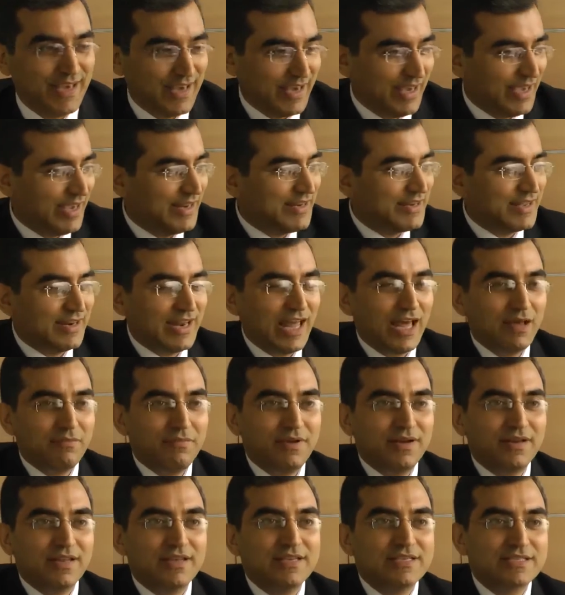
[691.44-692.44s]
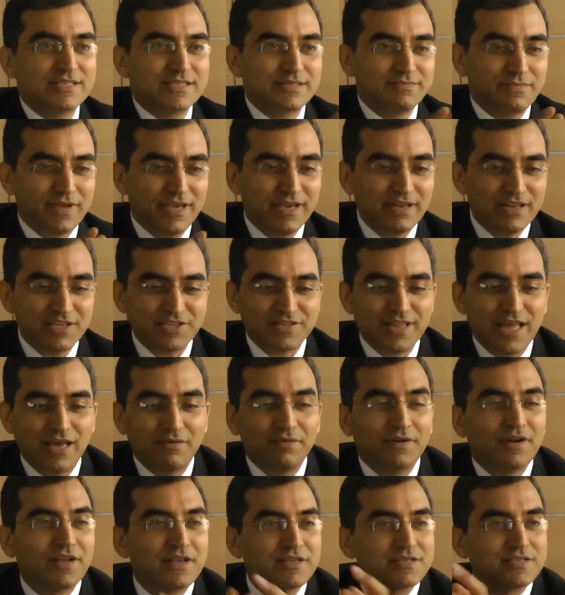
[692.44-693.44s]
Indian liabilities, English
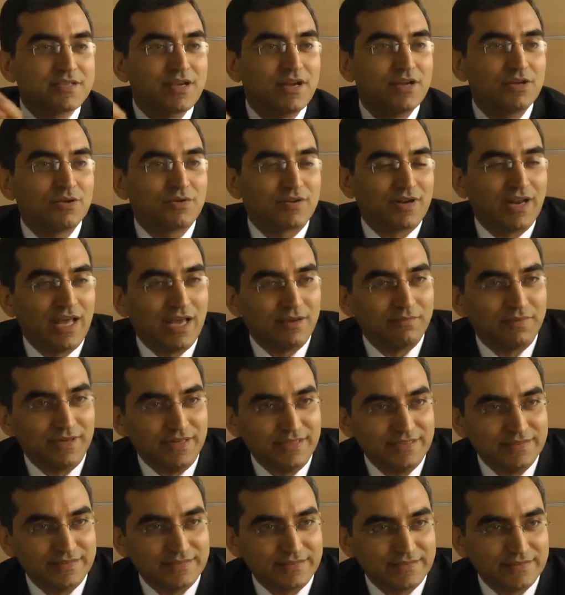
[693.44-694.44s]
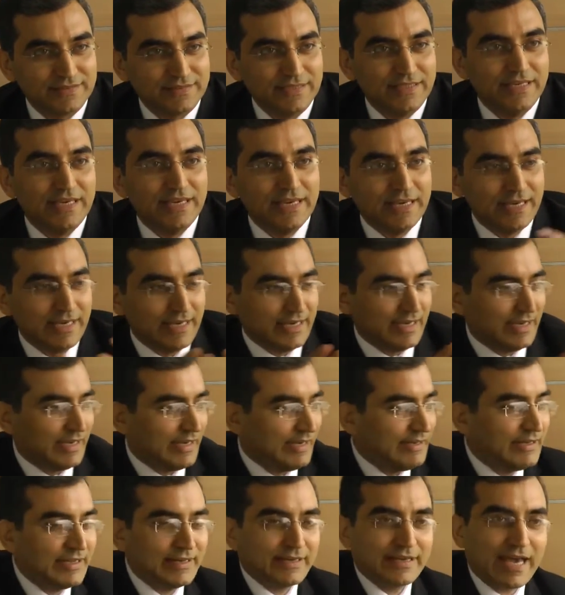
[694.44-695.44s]
liabilities, total liabilities.
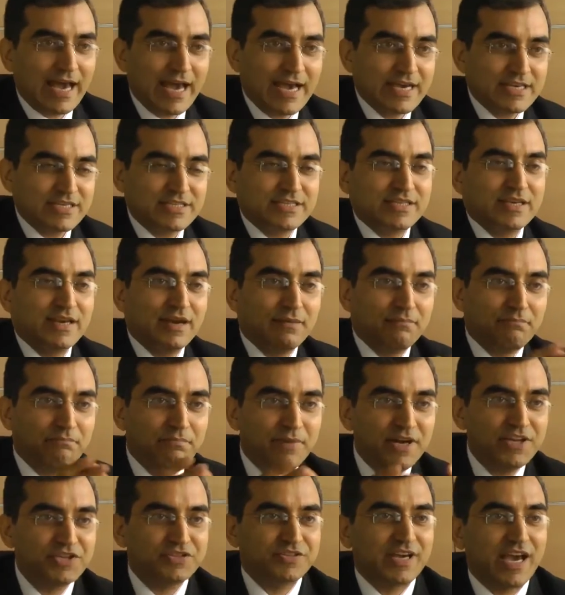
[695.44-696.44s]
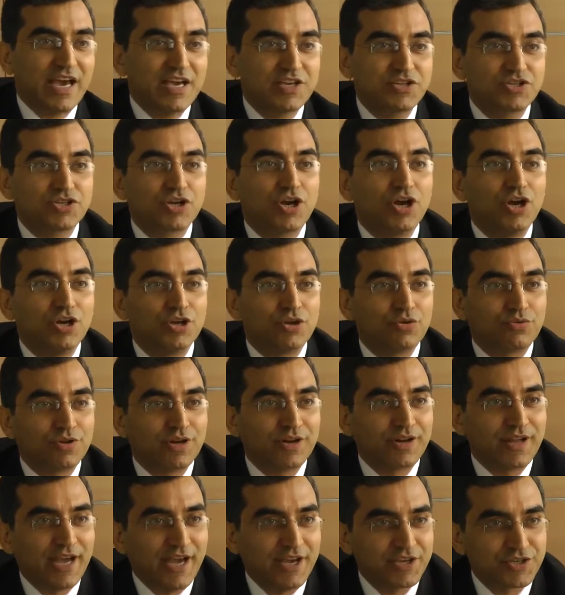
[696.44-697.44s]
Indian cash, British cash, total
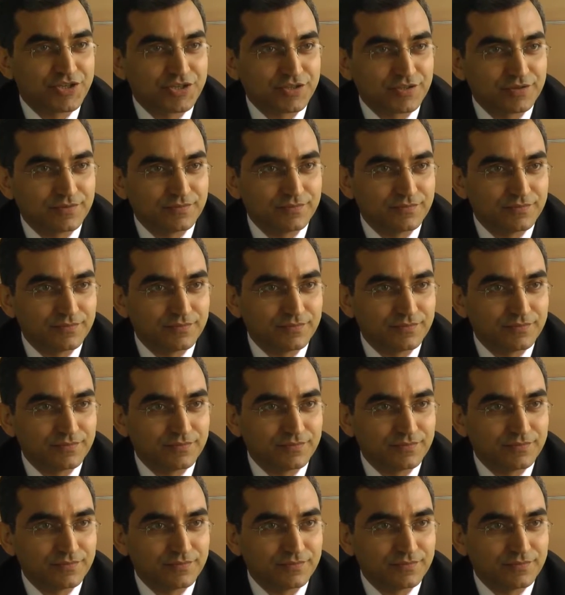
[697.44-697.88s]
cash.